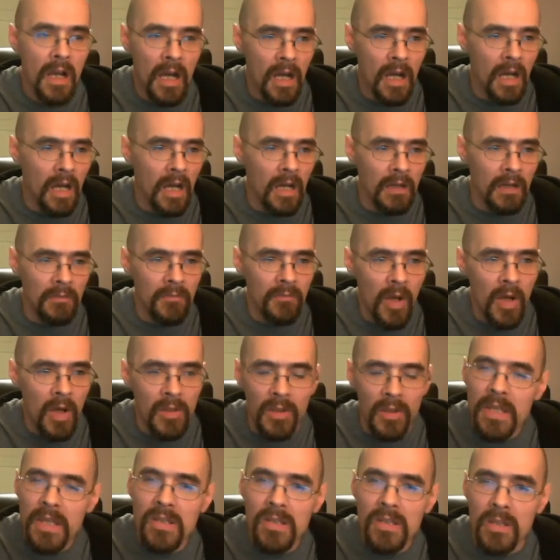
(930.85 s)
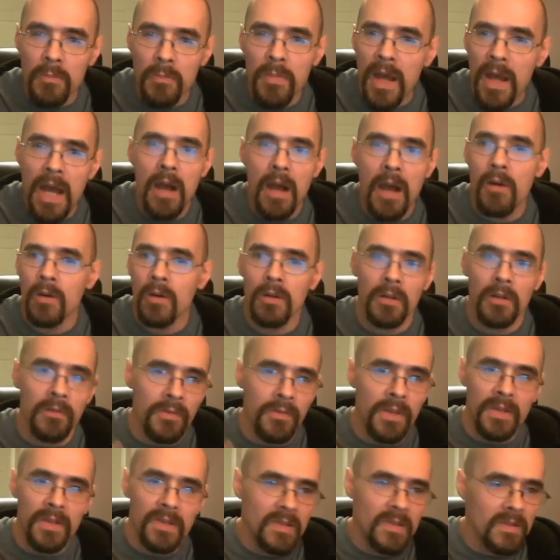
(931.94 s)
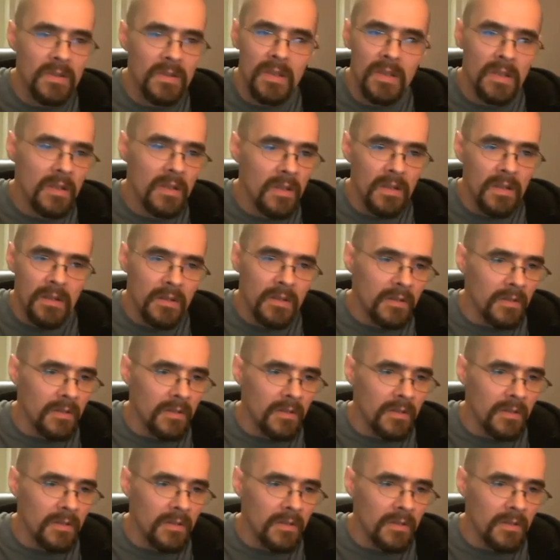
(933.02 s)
unleash the power of this